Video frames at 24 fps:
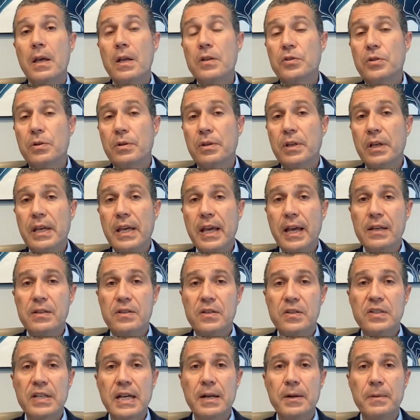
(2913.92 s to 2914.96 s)
And so the case
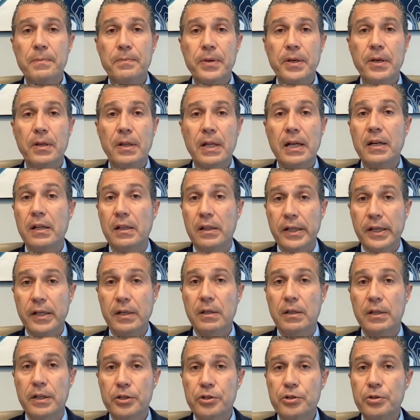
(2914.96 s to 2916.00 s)
is on appeal on a
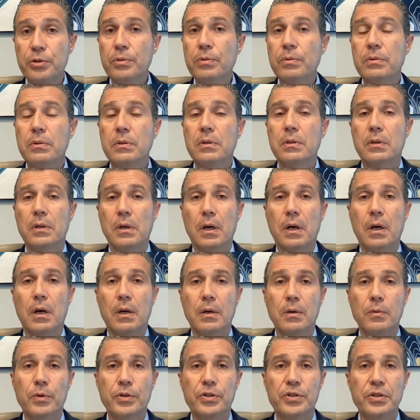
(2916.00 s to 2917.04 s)
legal issue,
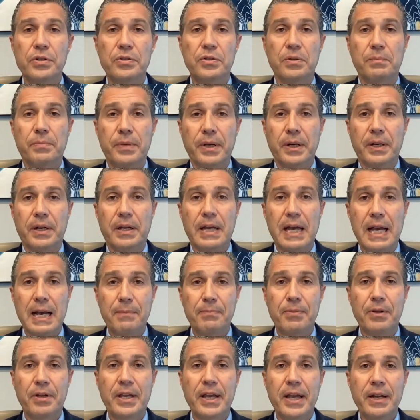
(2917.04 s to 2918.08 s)
uh, which is a bit
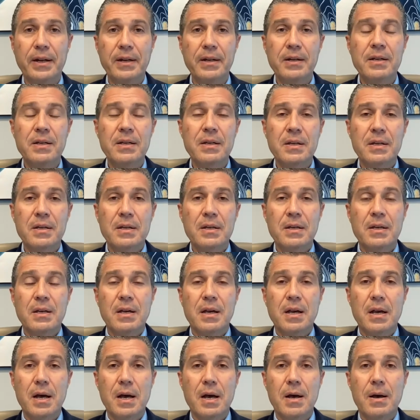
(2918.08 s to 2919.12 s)
complicated.
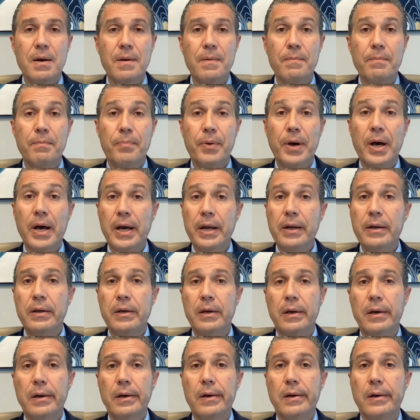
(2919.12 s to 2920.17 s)
Um, but
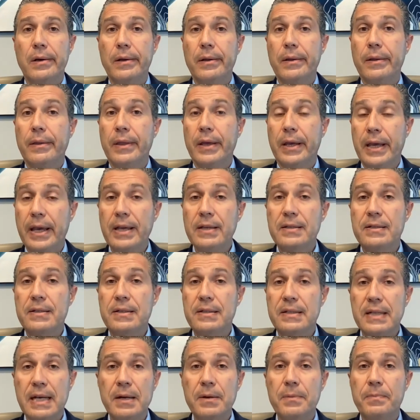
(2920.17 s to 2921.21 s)
uh, the case
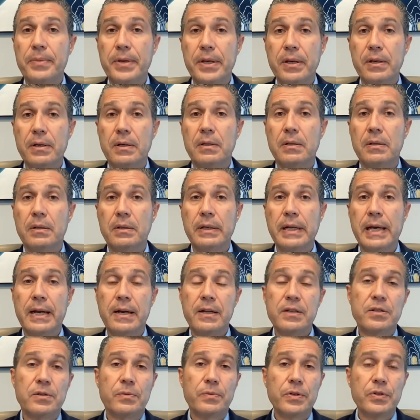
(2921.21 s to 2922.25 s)
is on appeal not
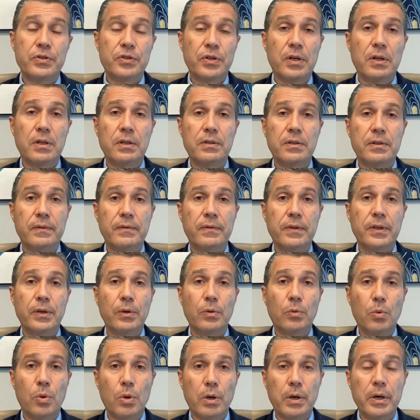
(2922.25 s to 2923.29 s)
as a result of the
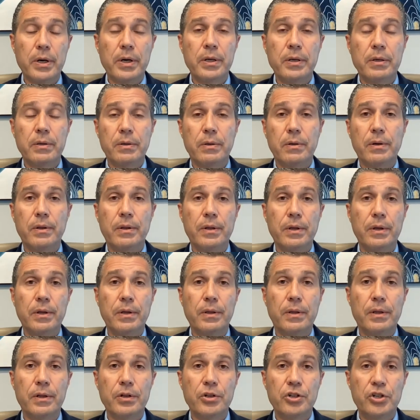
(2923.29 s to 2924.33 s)
award or
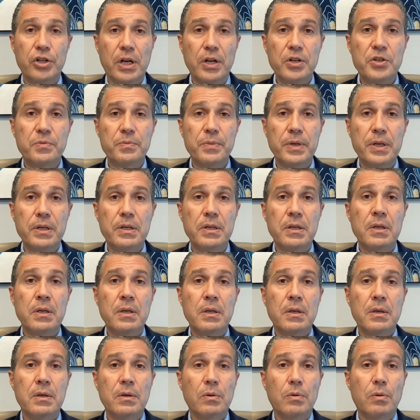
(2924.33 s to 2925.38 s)
the, the judgment
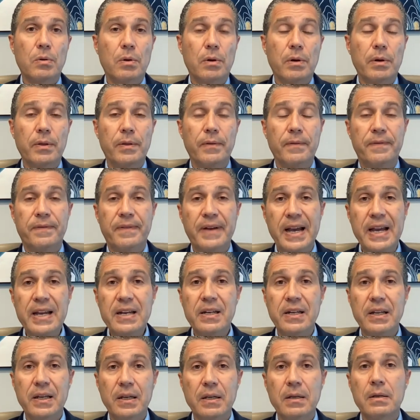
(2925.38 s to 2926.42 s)
or the
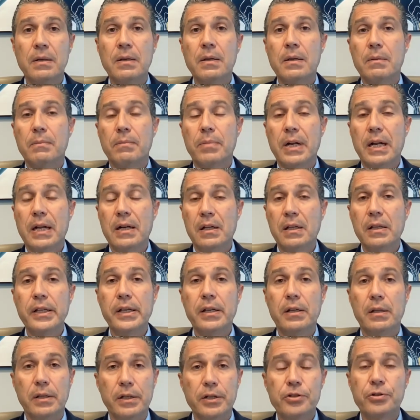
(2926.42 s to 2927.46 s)
finding, but on a
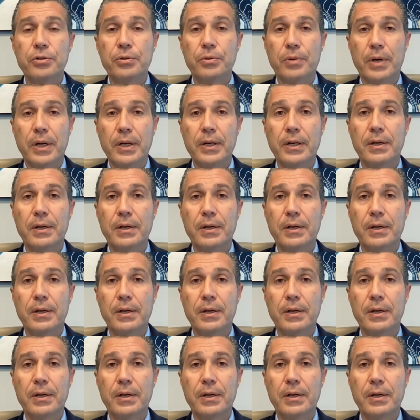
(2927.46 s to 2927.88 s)
legal issue